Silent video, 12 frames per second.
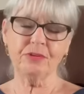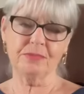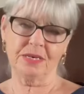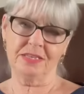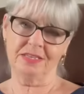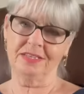
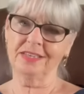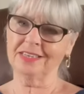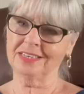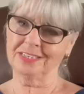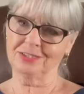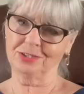minute that you
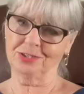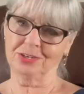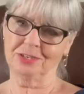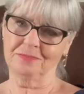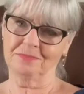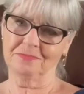can
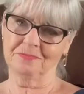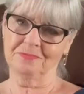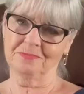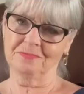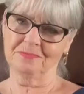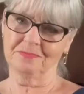enjoy.
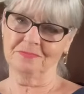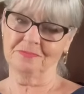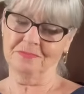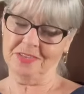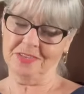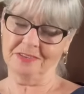
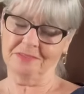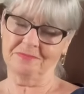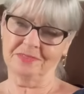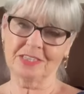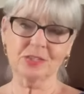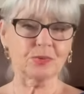Yeah,
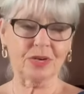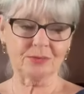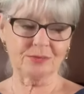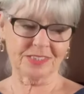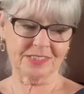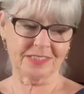that's what I
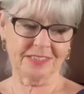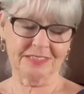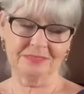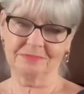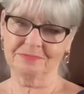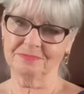would say.
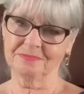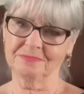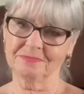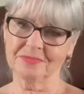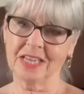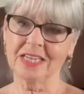
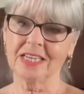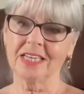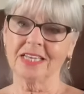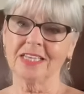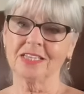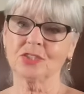
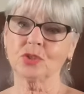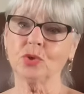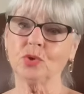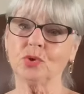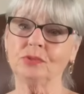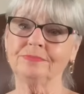
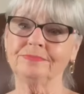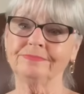So,